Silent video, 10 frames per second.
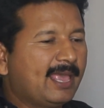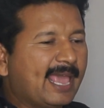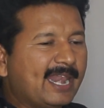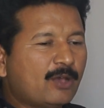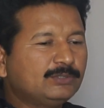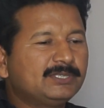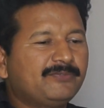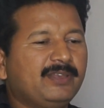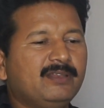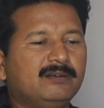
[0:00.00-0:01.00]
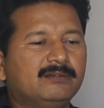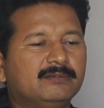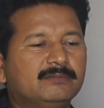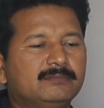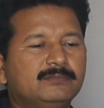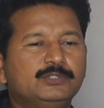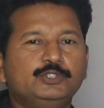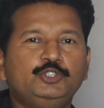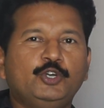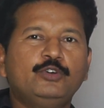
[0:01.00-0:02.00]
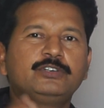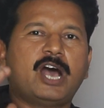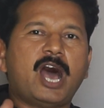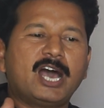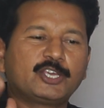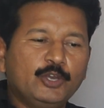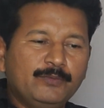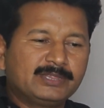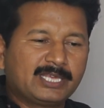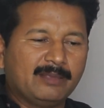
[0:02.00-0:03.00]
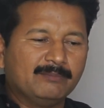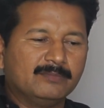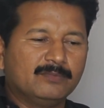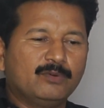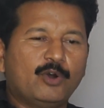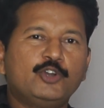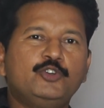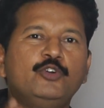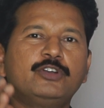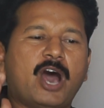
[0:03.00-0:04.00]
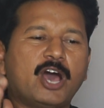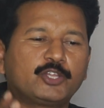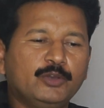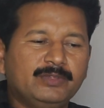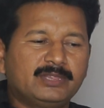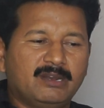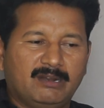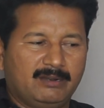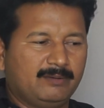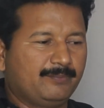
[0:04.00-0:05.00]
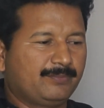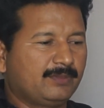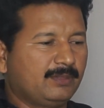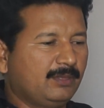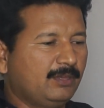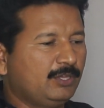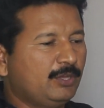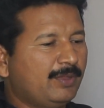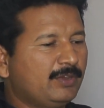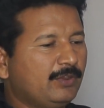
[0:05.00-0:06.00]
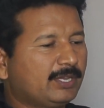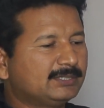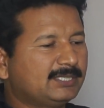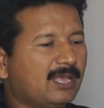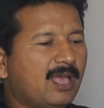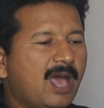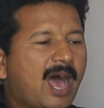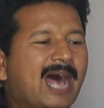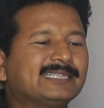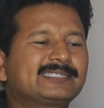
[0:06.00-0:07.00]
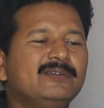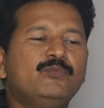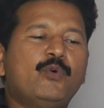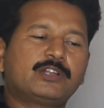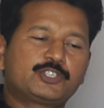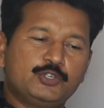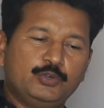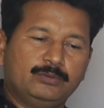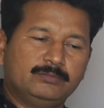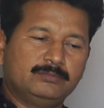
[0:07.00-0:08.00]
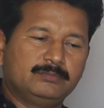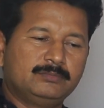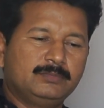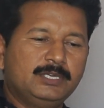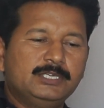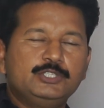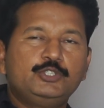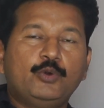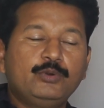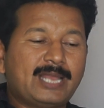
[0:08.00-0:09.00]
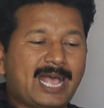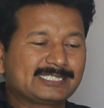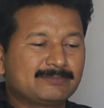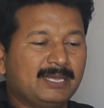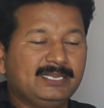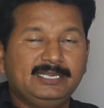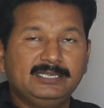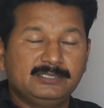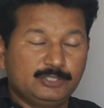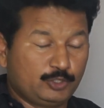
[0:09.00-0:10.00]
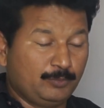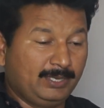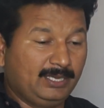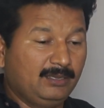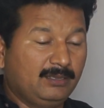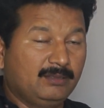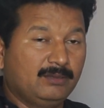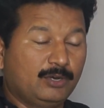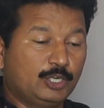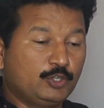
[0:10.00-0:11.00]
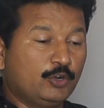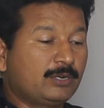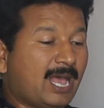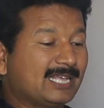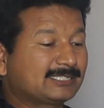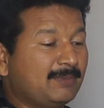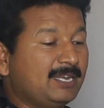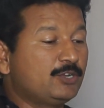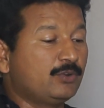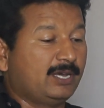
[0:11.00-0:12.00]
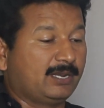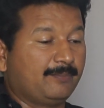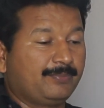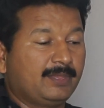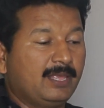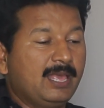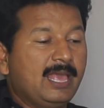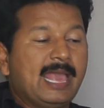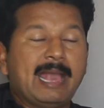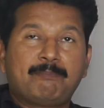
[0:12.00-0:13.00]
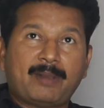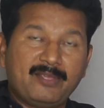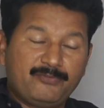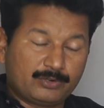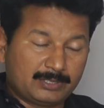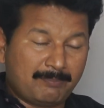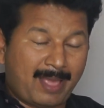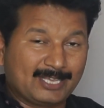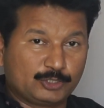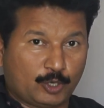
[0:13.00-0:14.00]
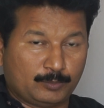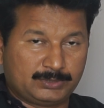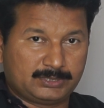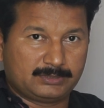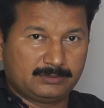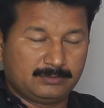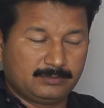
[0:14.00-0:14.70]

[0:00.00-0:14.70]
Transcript: Announce the winner, don't argue with him or don't argue with her. Even you can say, ask him what to do. Don't ask money to me or don't ask money to her. Apply for the bank jobs.